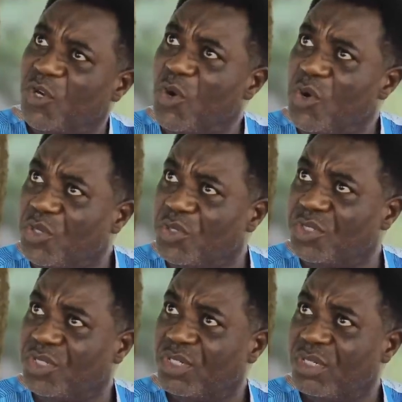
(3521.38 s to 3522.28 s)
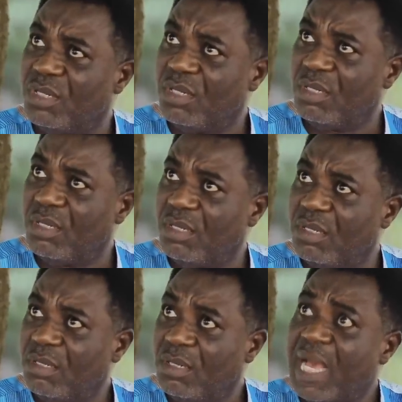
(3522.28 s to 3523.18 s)
It is for your own good.
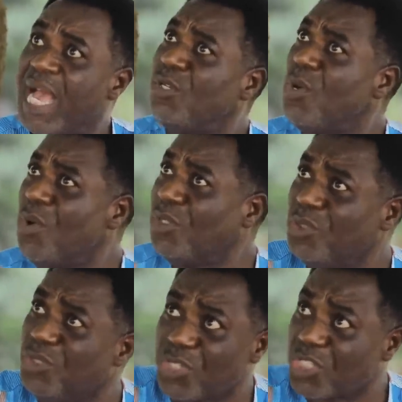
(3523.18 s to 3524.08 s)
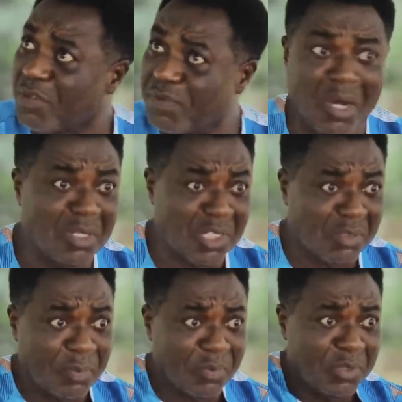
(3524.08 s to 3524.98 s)
I don't want you to
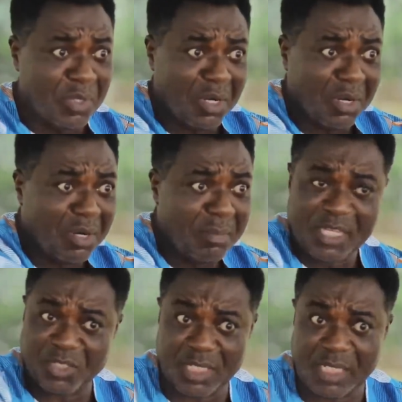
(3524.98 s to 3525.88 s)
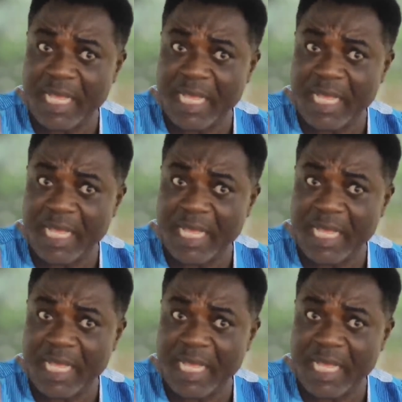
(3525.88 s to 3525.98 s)
suffer. All those people you're